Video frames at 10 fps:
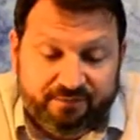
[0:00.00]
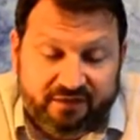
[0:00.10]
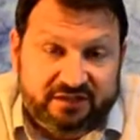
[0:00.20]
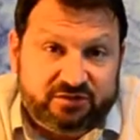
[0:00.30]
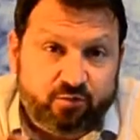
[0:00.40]

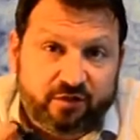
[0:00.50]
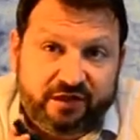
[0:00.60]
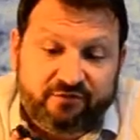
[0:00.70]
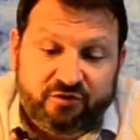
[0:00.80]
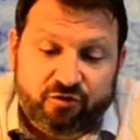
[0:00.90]
This will
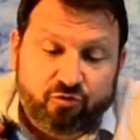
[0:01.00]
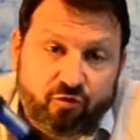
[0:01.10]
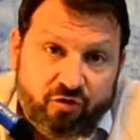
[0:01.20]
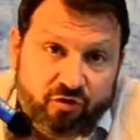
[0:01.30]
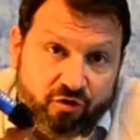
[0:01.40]
give
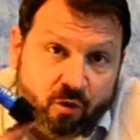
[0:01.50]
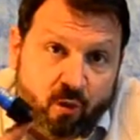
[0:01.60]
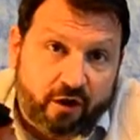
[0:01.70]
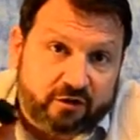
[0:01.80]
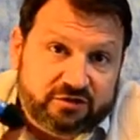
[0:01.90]
you your
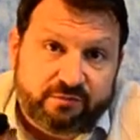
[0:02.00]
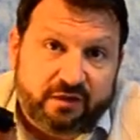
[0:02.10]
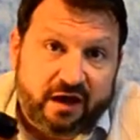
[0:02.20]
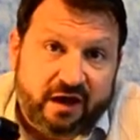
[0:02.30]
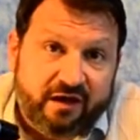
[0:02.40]
water
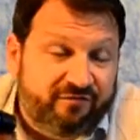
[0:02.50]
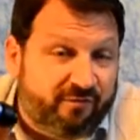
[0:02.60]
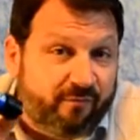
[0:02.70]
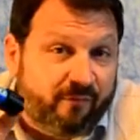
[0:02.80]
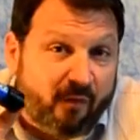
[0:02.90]
supply
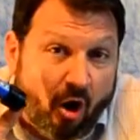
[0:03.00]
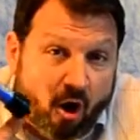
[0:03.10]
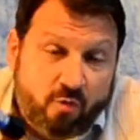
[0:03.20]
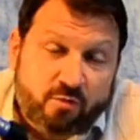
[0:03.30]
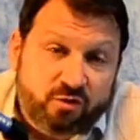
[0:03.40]
from
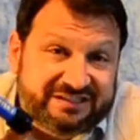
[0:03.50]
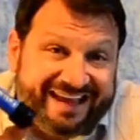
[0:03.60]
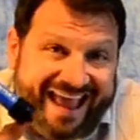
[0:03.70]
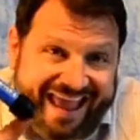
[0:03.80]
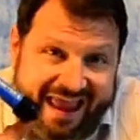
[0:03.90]
almost
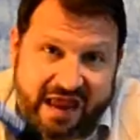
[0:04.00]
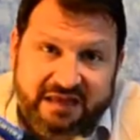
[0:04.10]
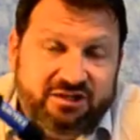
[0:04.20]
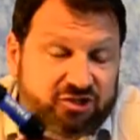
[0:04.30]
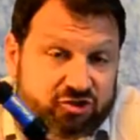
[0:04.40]

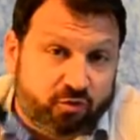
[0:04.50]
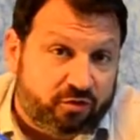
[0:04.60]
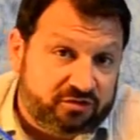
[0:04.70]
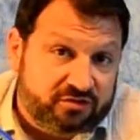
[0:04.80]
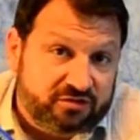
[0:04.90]
any
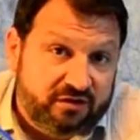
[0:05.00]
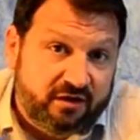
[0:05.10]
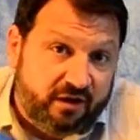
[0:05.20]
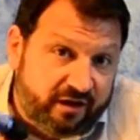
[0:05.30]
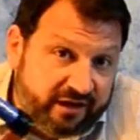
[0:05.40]
source.
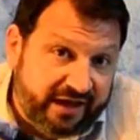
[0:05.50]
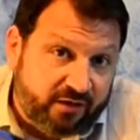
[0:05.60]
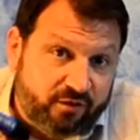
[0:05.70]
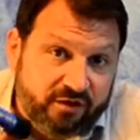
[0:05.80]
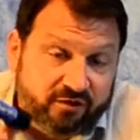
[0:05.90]

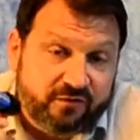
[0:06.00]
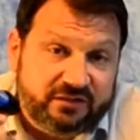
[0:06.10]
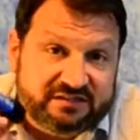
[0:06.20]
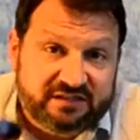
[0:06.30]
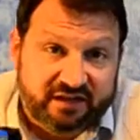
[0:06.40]
Again, when you're in the
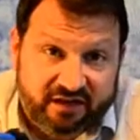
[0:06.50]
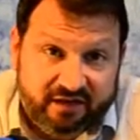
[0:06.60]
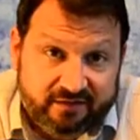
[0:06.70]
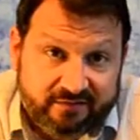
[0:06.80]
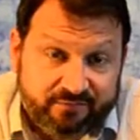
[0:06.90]
city,
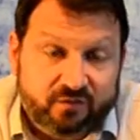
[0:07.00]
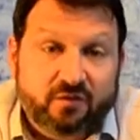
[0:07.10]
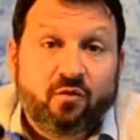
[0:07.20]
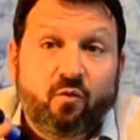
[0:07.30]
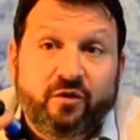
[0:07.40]

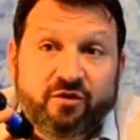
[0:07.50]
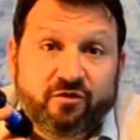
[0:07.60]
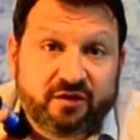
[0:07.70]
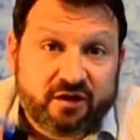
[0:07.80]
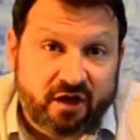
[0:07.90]
when you're
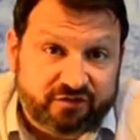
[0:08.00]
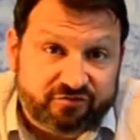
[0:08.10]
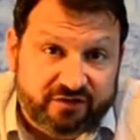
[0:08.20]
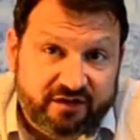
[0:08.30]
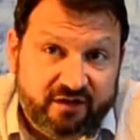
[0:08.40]
in the
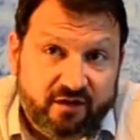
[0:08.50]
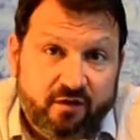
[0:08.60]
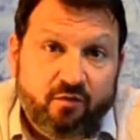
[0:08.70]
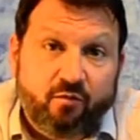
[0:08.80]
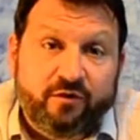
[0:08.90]
country,
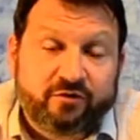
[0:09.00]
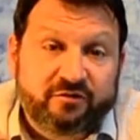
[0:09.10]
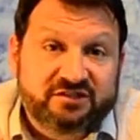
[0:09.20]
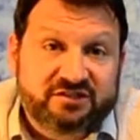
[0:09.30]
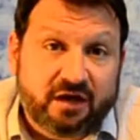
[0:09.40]
when you're in
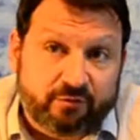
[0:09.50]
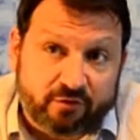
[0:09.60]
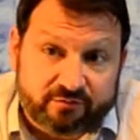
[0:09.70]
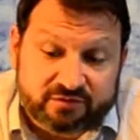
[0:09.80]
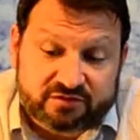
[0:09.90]
the
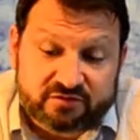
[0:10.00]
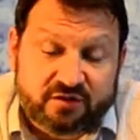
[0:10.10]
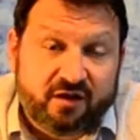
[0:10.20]
suburbs,